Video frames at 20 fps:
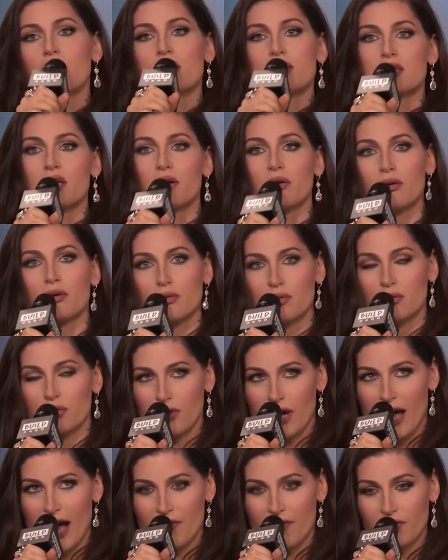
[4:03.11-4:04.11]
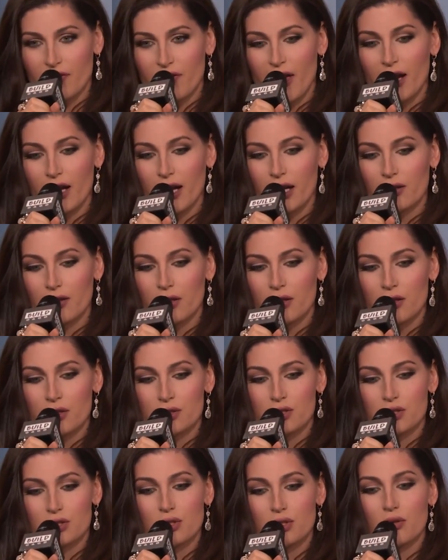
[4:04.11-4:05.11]
So after that, I
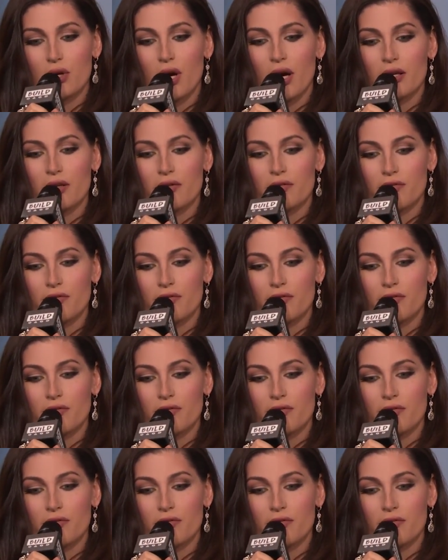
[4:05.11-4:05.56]
learned to kind